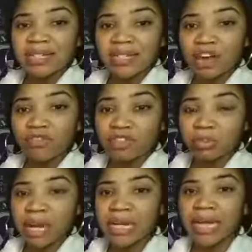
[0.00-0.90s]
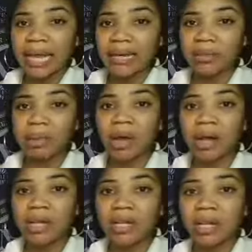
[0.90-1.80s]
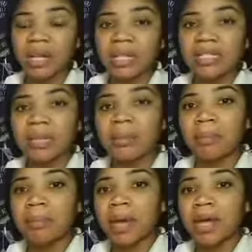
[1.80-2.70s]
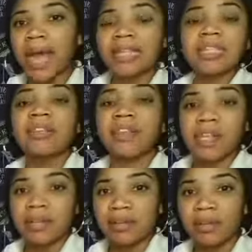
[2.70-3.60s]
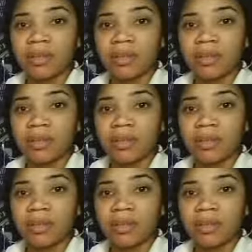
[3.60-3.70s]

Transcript: itself is predicated upon some activity,